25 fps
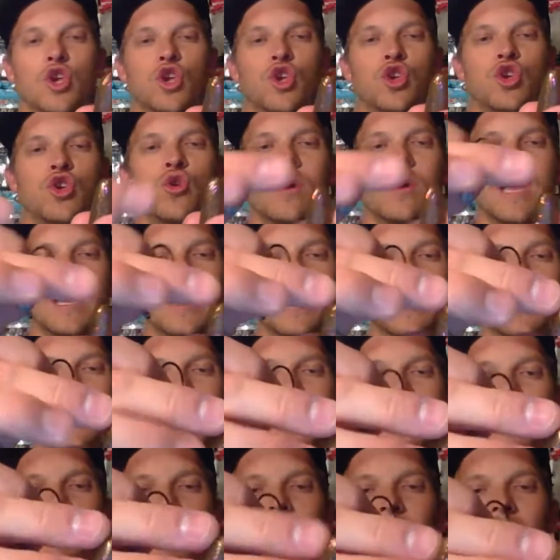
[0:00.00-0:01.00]
you can
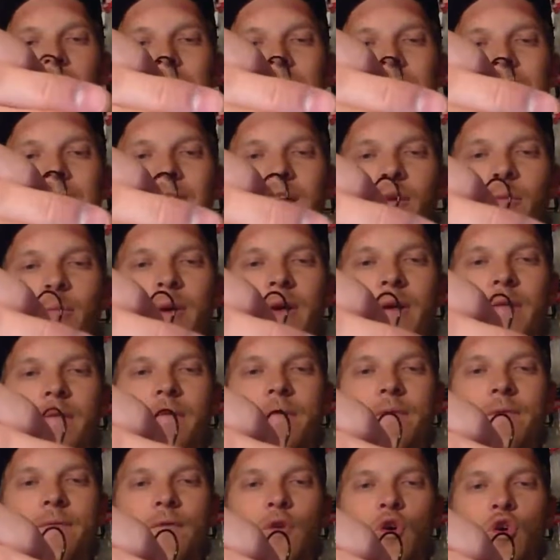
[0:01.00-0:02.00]
come a little bit
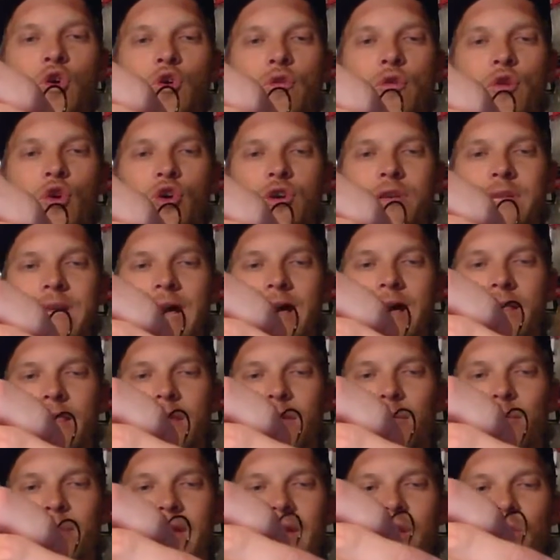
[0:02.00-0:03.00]
further down
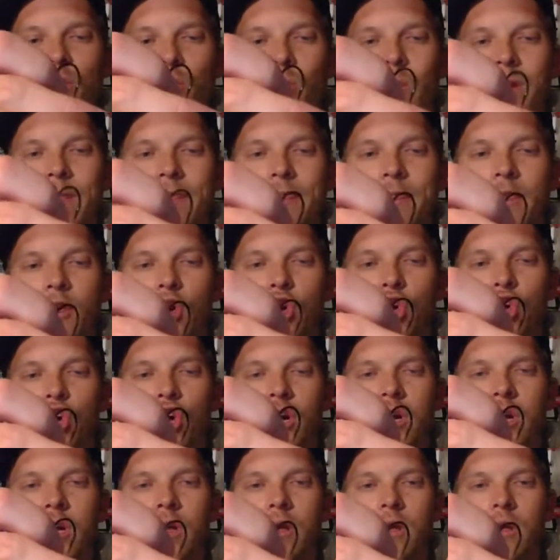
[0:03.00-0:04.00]
the bait with the
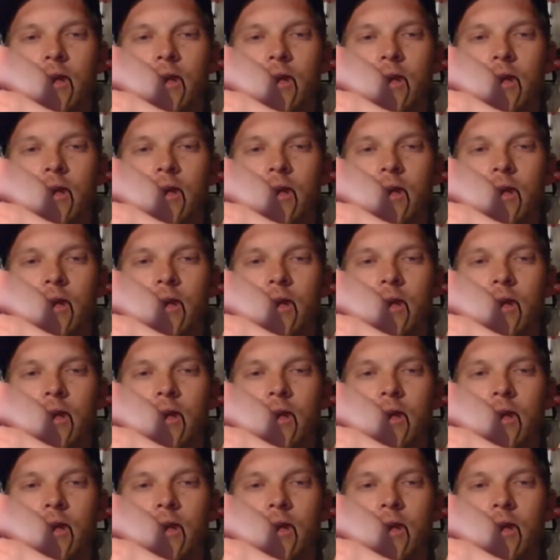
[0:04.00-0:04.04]
hook